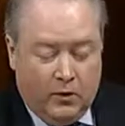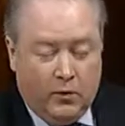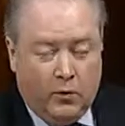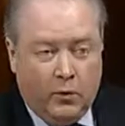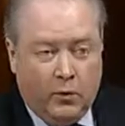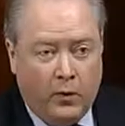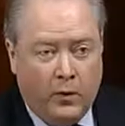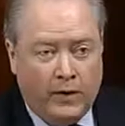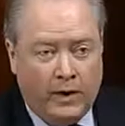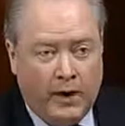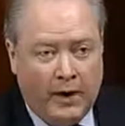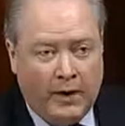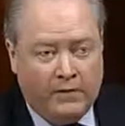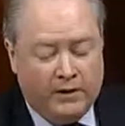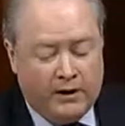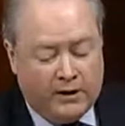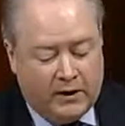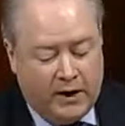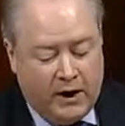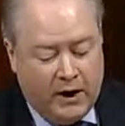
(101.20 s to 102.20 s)
What they have
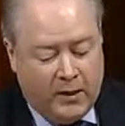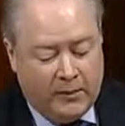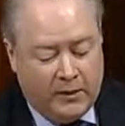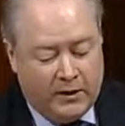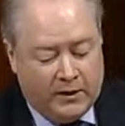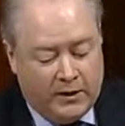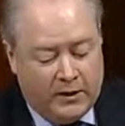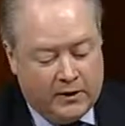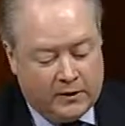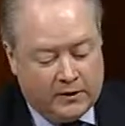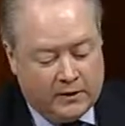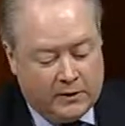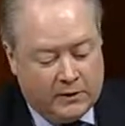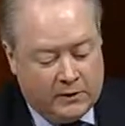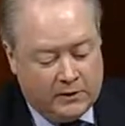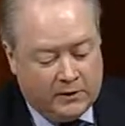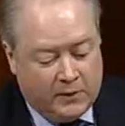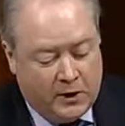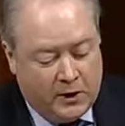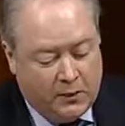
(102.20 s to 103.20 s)
in common is
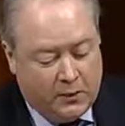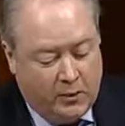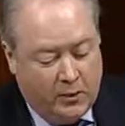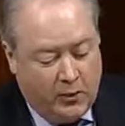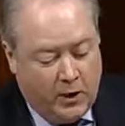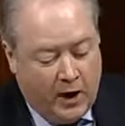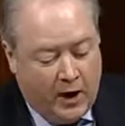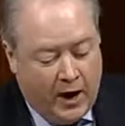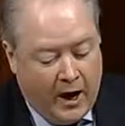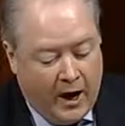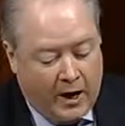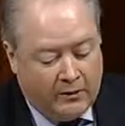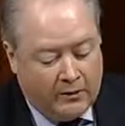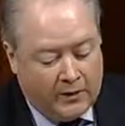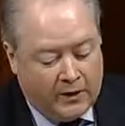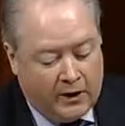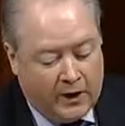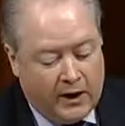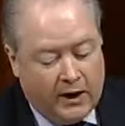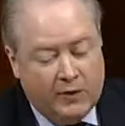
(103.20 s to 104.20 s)
these people
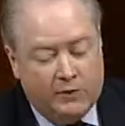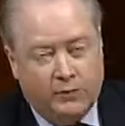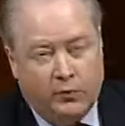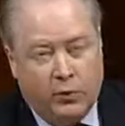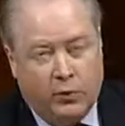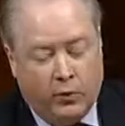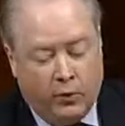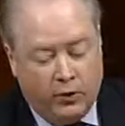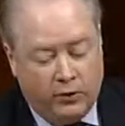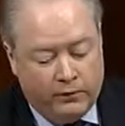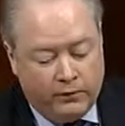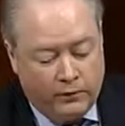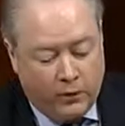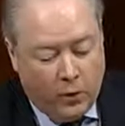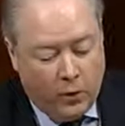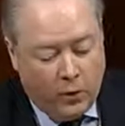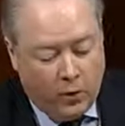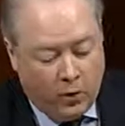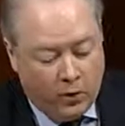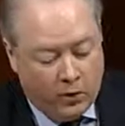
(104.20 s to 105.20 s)
advocate for
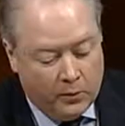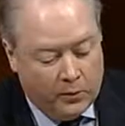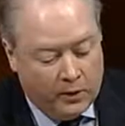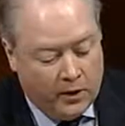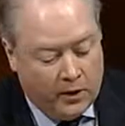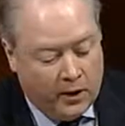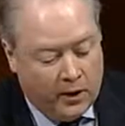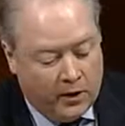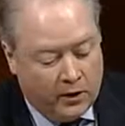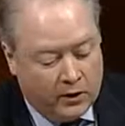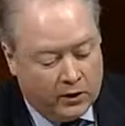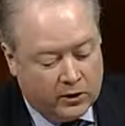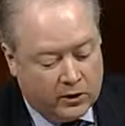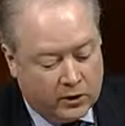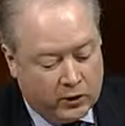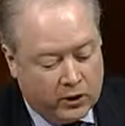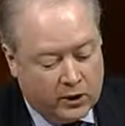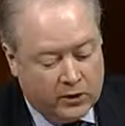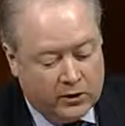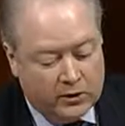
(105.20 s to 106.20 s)
reform and are
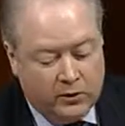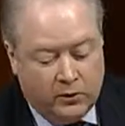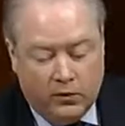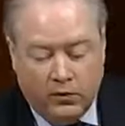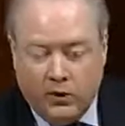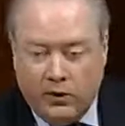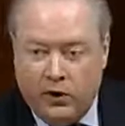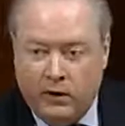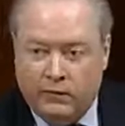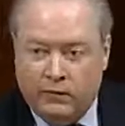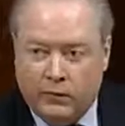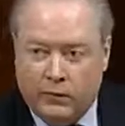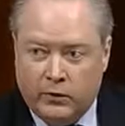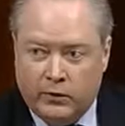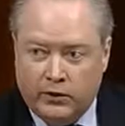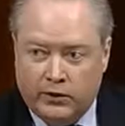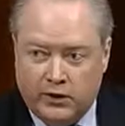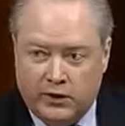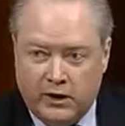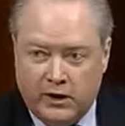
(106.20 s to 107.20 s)
critical of the
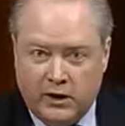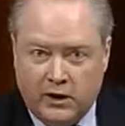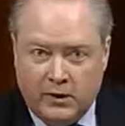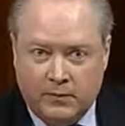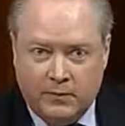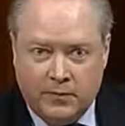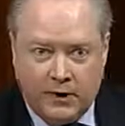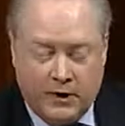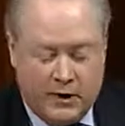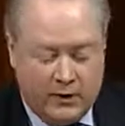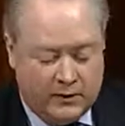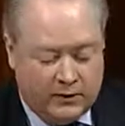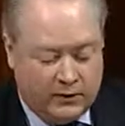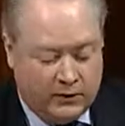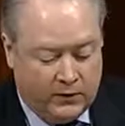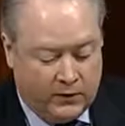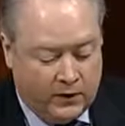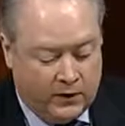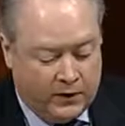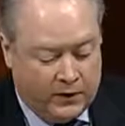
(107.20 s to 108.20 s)
regime in
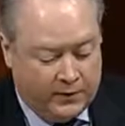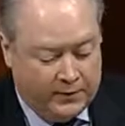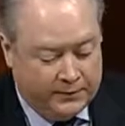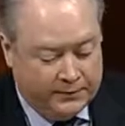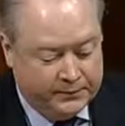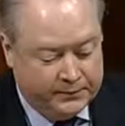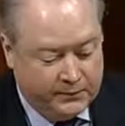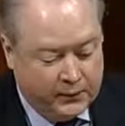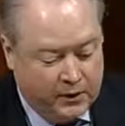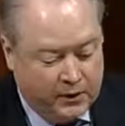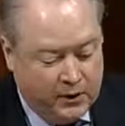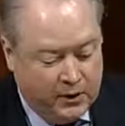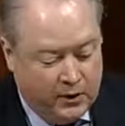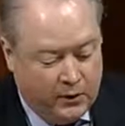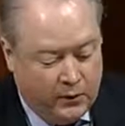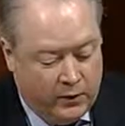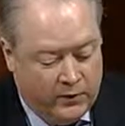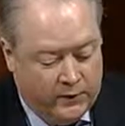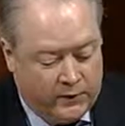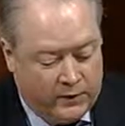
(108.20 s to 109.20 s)
Tehran.
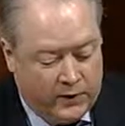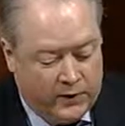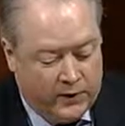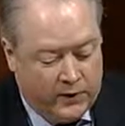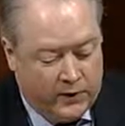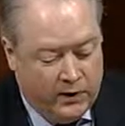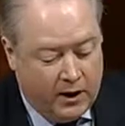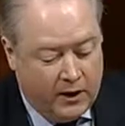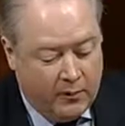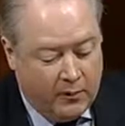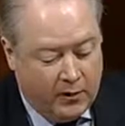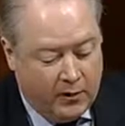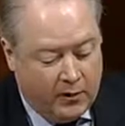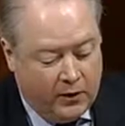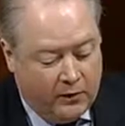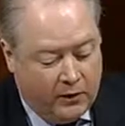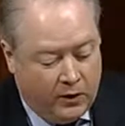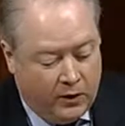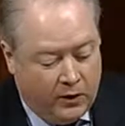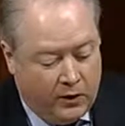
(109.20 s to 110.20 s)
We've seen the number of
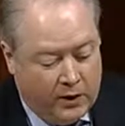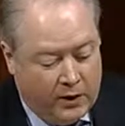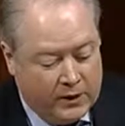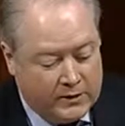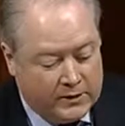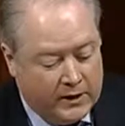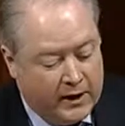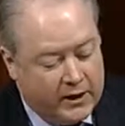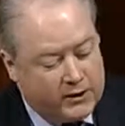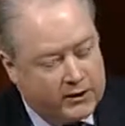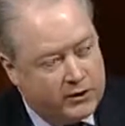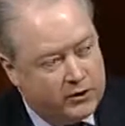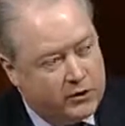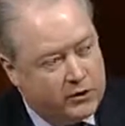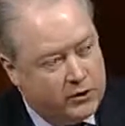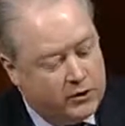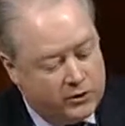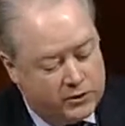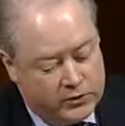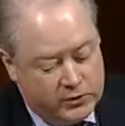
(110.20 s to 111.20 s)
Iran's
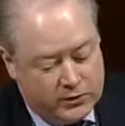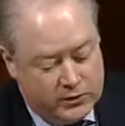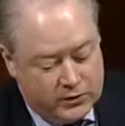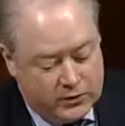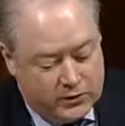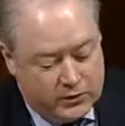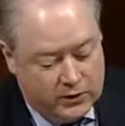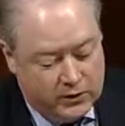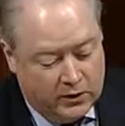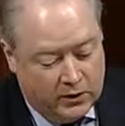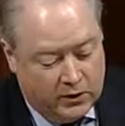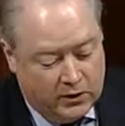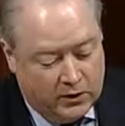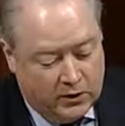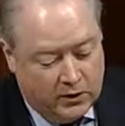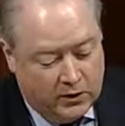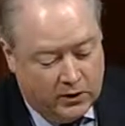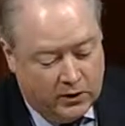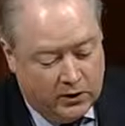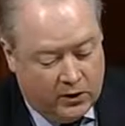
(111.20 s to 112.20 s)
executions
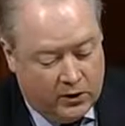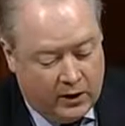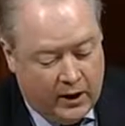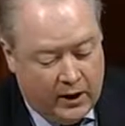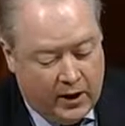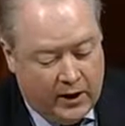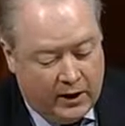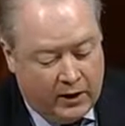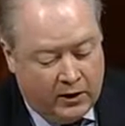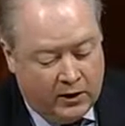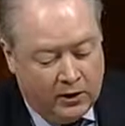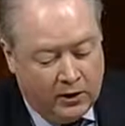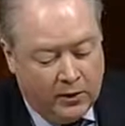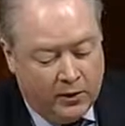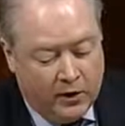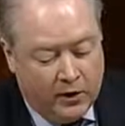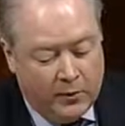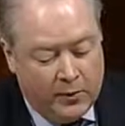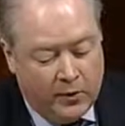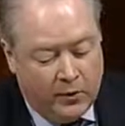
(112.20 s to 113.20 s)
occur at an
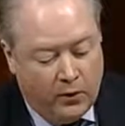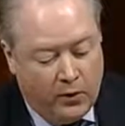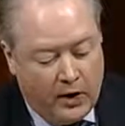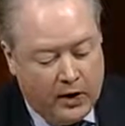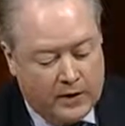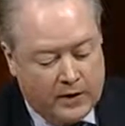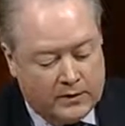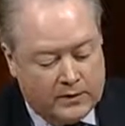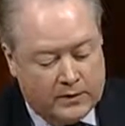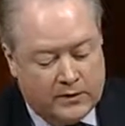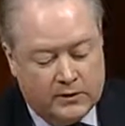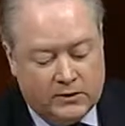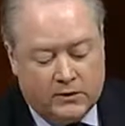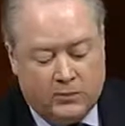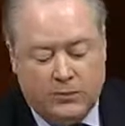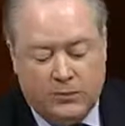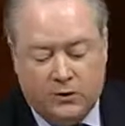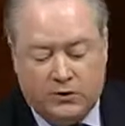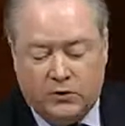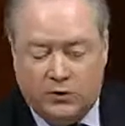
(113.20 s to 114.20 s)
alarming rate since
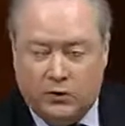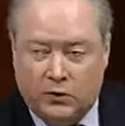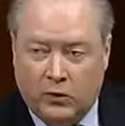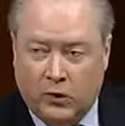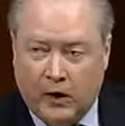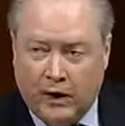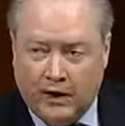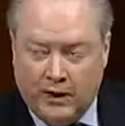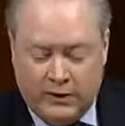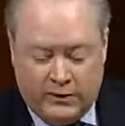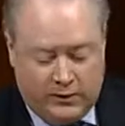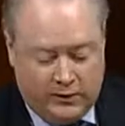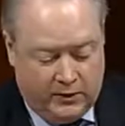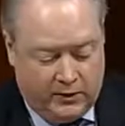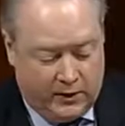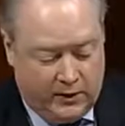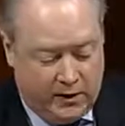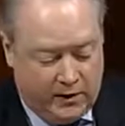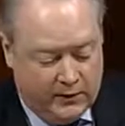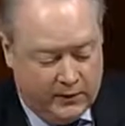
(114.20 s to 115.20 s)
Mr. Rouhani took
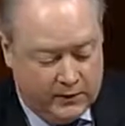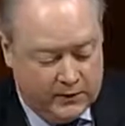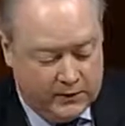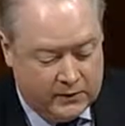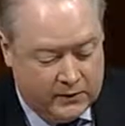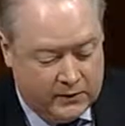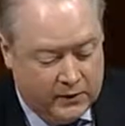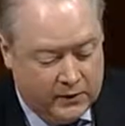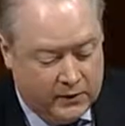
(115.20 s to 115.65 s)
office.